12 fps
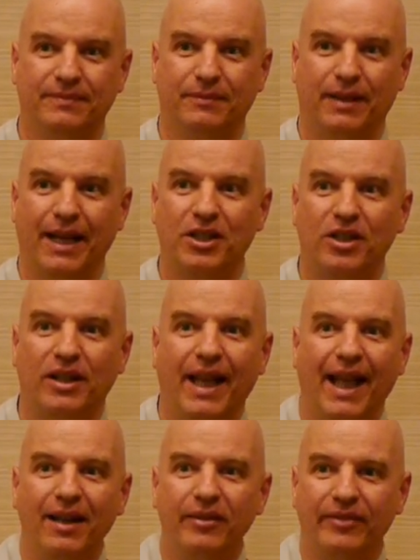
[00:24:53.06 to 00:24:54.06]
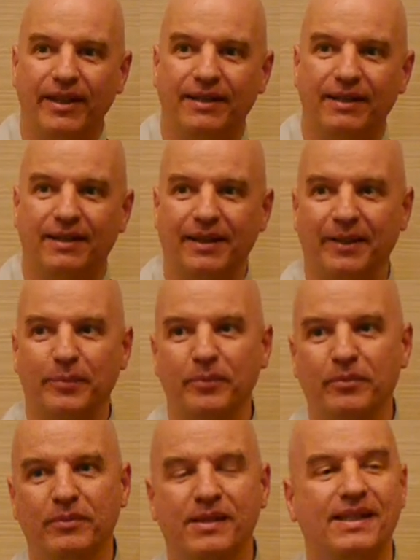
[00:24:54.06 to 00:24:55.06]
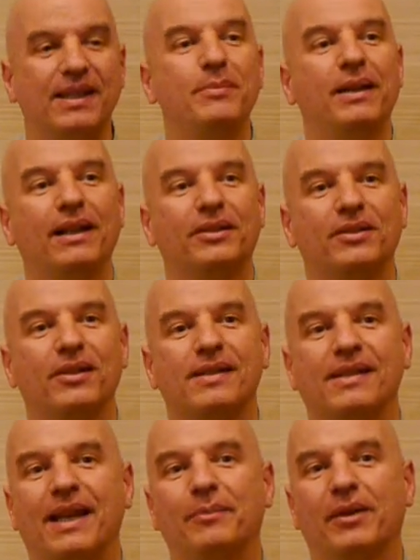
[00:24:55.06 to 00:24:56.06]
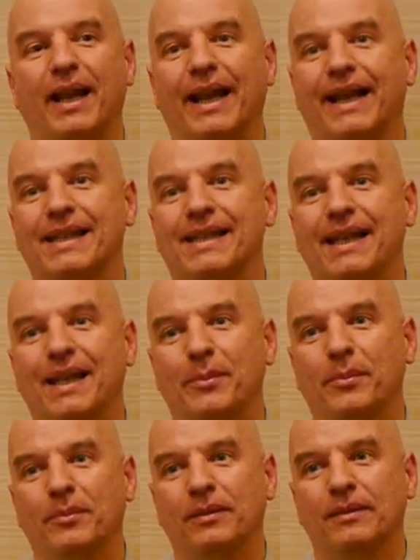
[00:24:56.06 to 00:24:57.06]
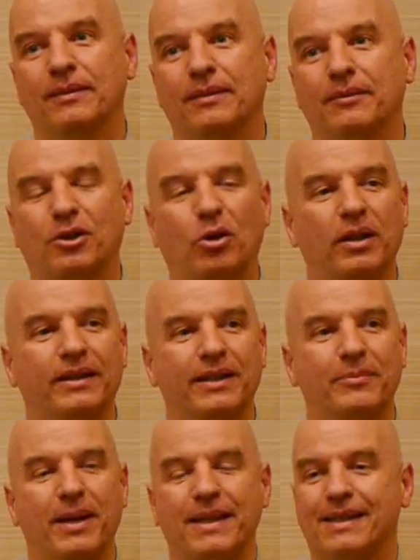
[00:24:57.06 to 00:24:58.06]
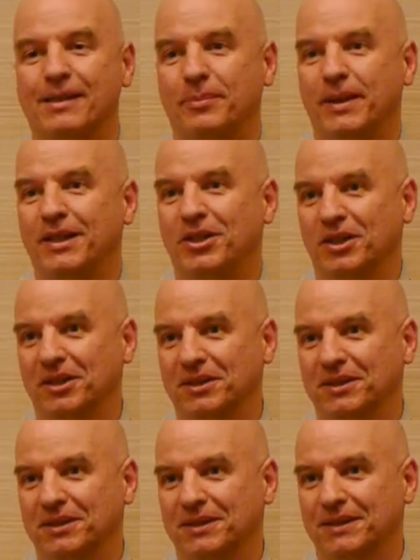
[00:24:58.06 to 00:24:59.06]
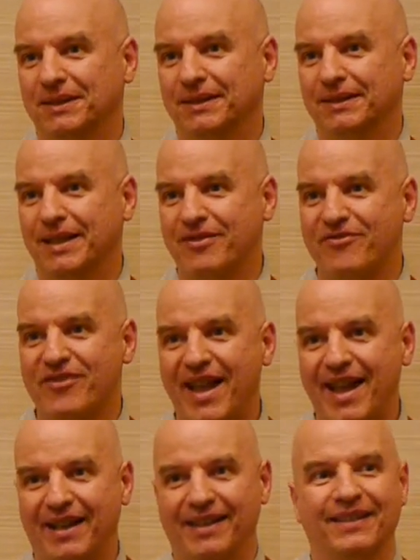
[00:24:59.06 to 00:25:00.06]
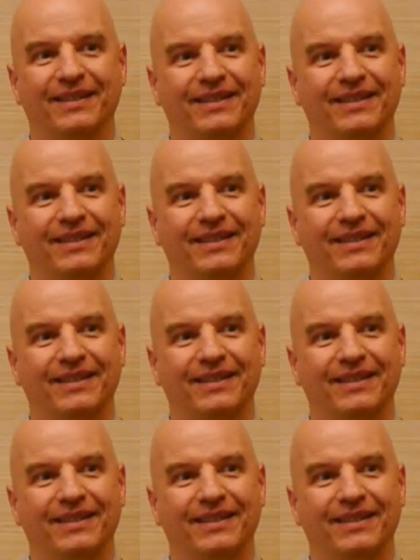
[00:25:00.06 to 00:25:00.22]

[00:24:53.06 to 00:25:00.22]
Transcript: and actually elevated him seemingly to the same rank as him, we call it emancipation. And then